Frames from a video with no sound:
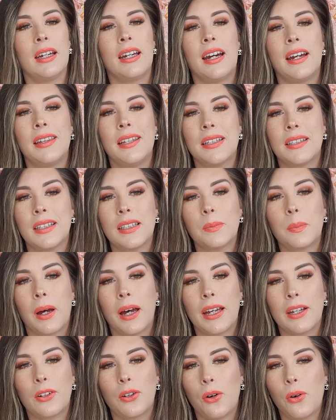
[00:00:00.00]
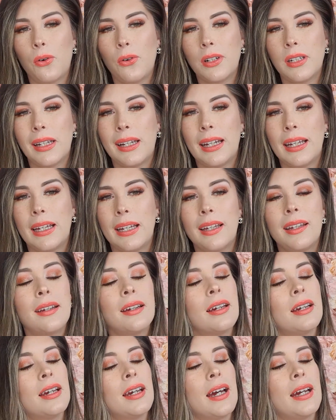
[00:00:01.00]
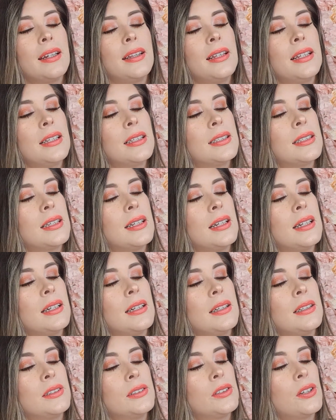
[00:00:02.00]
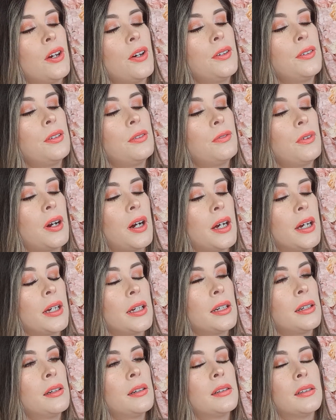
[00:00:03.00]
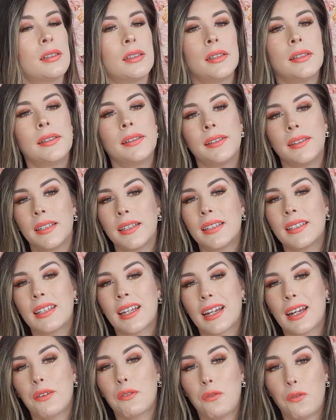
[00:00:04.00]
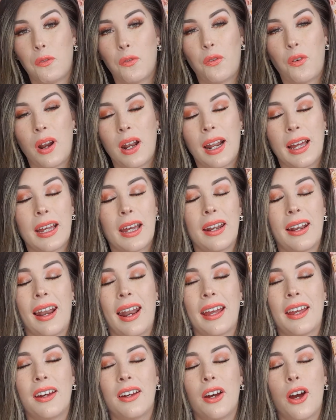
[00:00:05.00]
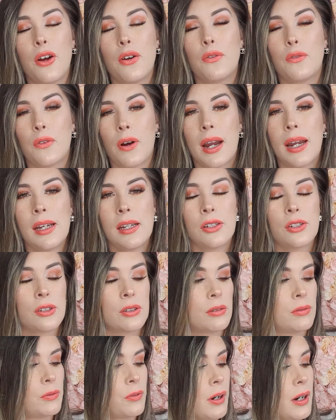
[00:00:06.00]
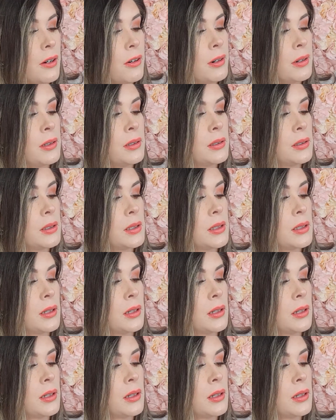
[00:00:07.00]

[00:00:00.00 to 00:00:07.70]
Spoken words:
And this is by Caudalie, and this is Eau Des Vine. This is like a eau fraiche fragrance.